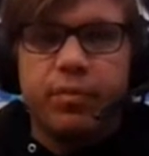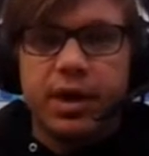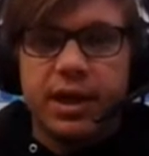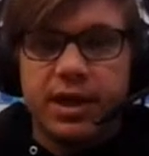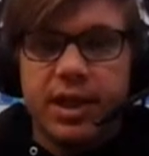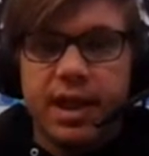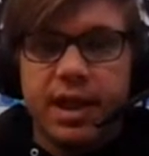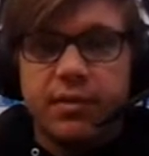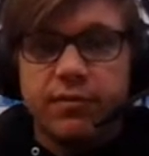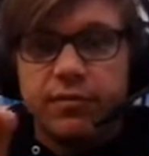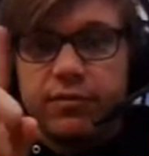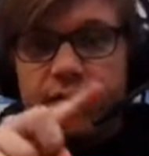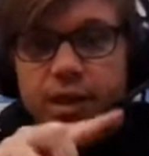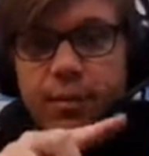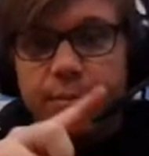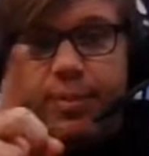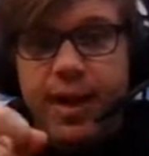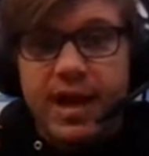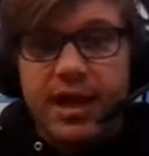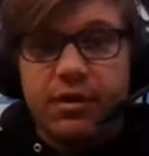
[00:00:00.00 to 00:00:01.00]
Again,
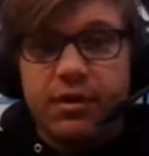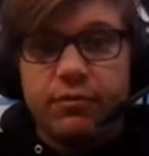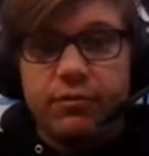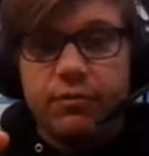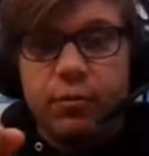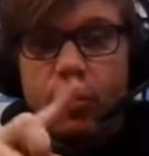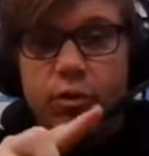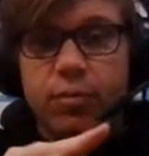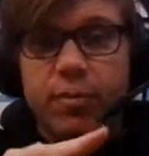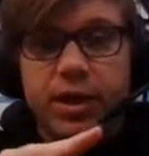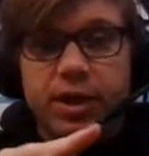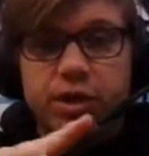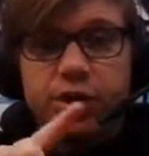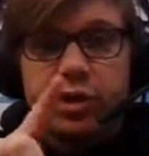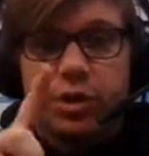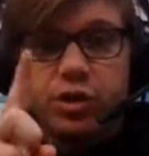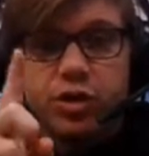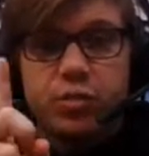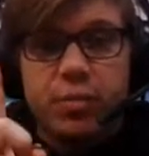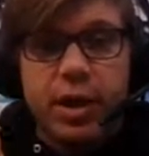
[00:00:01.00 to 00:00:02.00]
flip back and forth. Make sure
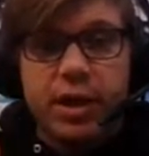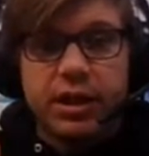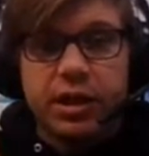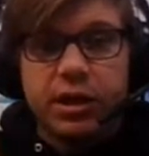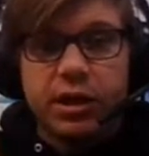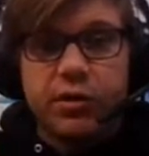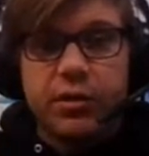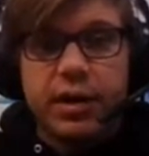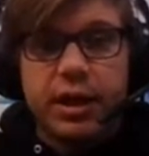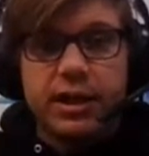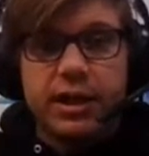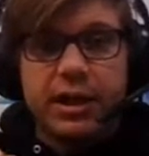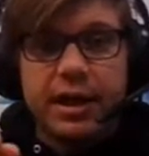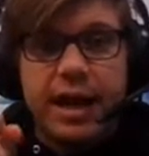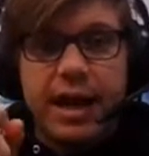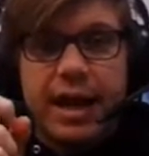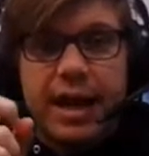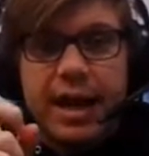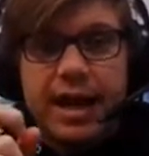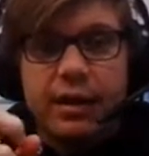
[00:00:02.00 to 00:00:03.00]
you're spelling it correctly
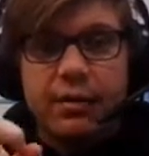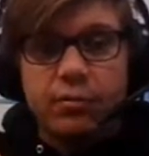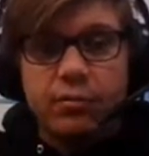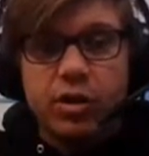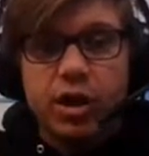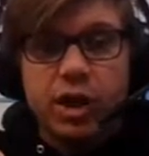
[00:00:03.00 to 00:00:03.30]
and